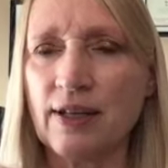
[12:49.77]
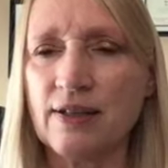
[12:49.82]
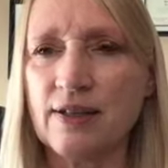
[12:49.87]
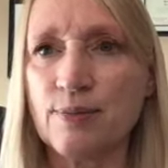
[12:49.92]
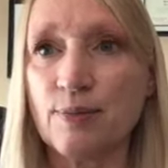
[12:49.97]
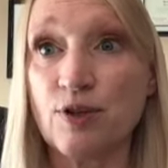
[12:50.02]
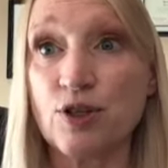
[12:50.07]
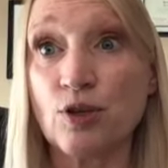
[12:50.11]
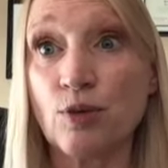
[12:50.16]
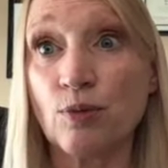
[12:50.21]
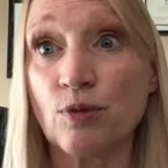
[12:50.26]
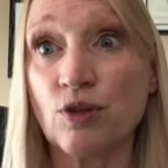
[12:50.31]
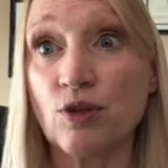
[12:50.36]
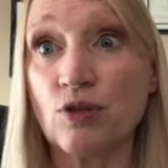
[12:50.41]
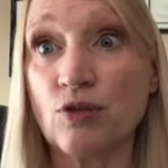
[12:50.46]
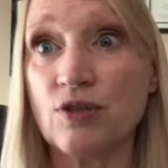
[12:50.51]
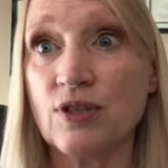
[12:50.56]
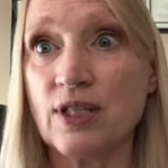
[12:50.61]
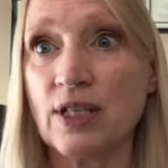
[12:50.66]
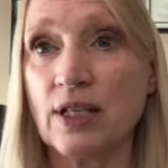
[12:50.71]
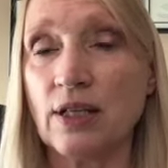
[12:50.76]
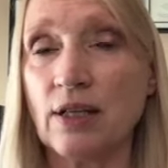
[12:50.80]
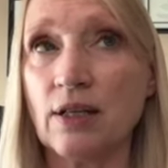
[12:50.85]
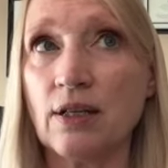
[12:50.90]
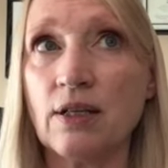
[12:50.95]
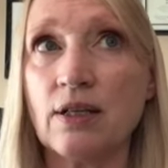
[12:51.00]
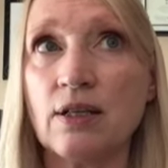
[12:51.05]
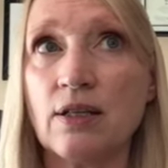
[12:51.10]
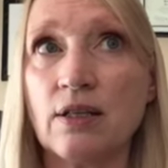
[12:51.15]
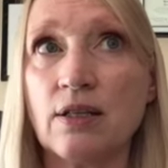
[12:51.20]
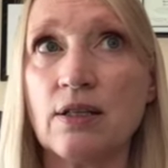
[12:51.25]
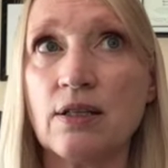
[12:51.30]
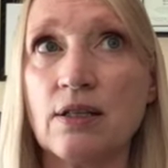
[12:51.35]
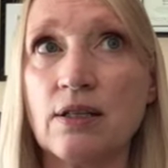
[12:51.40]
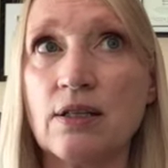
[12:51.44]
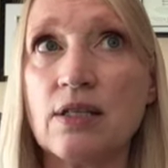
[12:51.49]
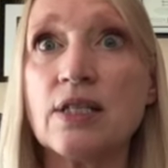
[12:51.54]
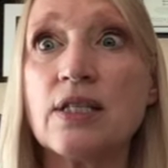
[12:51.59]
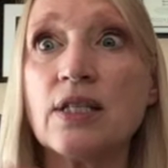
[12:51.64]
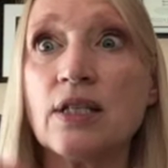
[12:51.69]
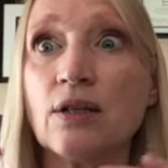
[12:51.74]
especially when you're using
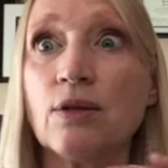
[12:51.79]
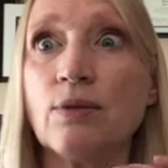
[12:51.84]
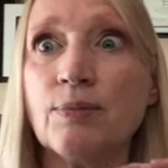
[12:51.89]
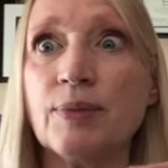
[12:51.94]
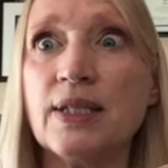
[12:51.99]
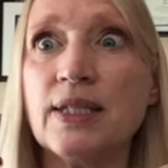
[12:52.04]
single